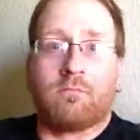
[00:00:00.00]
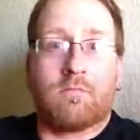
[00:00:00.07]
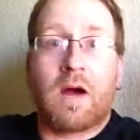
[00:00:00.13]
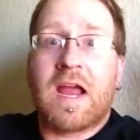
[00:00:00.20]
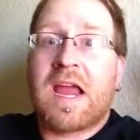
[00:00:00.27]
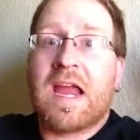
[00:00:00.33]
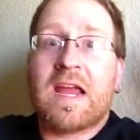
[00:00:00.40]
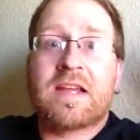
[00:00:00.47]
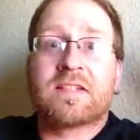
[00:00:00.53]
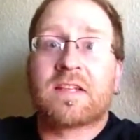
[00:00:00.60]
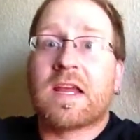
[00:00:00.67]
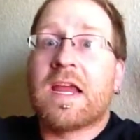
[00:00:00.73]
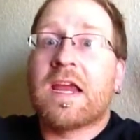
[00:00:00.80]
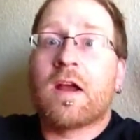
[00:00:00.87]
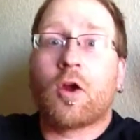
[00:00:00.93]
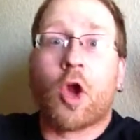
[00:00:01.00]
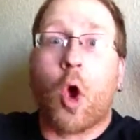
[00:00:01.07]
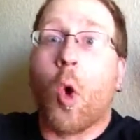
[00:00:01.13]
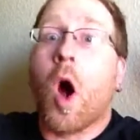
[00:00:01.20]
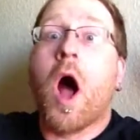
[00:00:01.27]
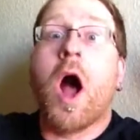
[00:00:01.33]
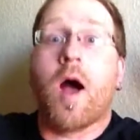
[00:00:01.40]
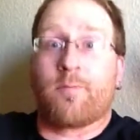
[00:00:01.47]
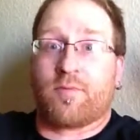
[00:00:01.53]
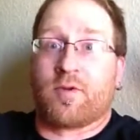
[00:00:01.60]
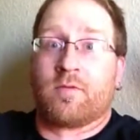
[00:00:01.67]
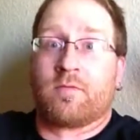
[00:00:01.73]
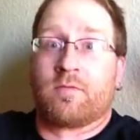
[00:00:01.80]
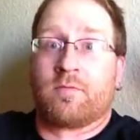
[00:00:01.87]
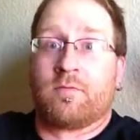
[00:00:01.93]
My hands go up,
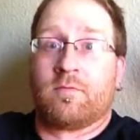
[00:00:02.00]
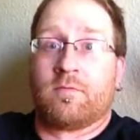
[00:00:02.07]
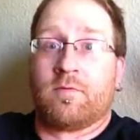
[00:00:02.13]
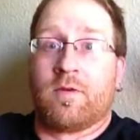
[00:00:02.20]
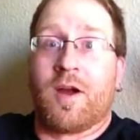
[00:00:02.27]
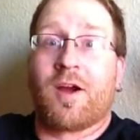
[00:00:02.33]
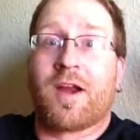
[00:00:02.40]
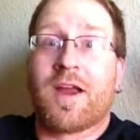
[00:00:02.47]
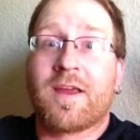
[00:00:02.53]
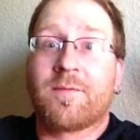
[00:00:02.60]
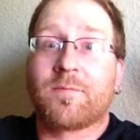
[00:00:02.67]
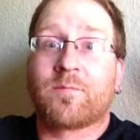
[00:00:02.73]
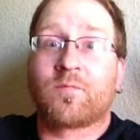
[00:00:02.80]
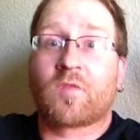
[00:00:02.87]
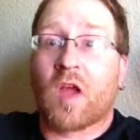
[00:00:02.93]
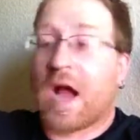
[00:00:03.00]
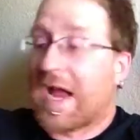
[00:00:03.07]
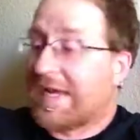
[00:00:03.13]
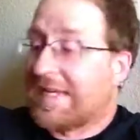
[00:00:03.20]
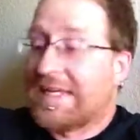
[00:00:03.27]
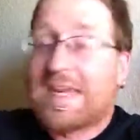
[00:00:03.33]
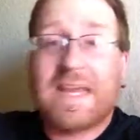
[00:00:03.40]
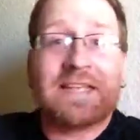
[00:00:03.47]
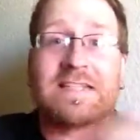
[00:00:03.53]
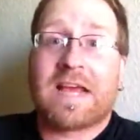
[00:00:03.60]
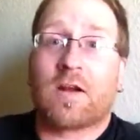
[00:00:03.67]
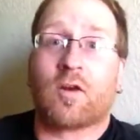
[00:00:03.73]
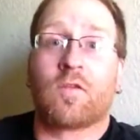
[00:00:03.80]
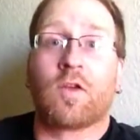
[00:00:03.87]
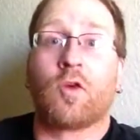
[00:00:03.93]
alright? I get
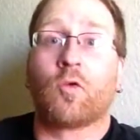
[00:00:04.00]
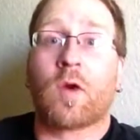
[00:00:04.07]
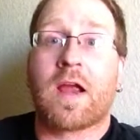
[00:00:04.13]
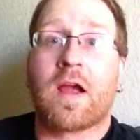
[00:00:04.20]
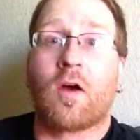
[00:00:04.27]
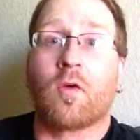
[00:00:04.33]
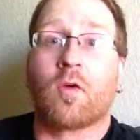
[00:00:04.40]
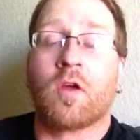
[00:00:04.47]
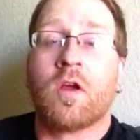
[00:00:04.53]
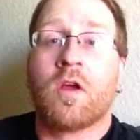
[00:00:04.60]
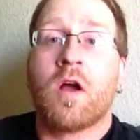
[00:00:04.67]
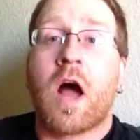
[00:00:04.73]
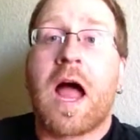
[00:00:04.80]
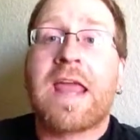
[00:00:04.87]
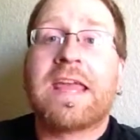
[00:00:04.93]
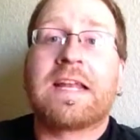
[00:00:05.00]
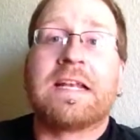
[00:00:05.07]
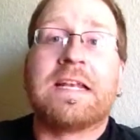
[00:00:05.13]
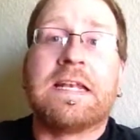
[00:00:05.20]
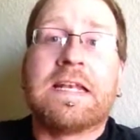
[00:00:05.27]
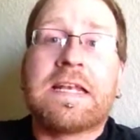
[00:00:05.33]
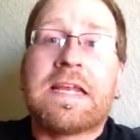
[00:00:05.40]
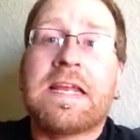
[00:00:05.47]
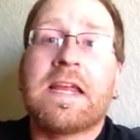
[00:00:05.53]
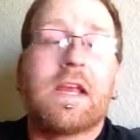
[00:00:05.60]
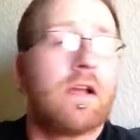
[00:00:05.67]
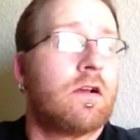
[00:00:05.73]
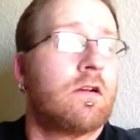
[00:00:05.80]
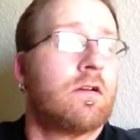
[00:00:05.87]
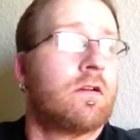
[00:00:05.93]
down on the ground. I get a knee
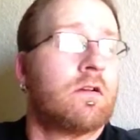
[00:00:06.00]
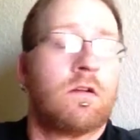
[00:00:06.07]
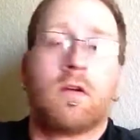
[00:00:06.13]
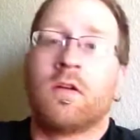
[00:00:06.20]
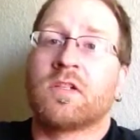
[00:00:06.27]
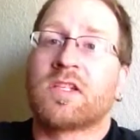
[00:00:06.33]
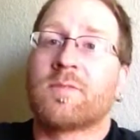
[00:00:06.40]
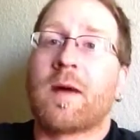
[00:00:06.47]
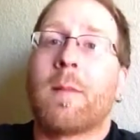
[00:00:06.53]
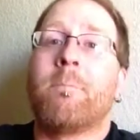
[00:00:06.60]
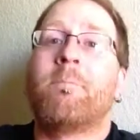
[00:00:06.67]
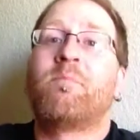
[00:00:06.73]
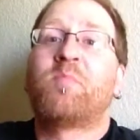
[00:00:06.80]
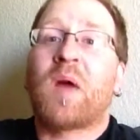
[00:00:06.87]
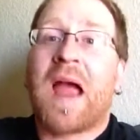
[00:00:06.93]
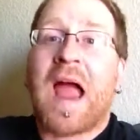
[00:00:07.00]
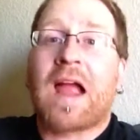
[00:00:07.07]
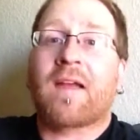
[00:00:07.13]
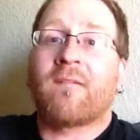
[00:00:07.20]
to my back,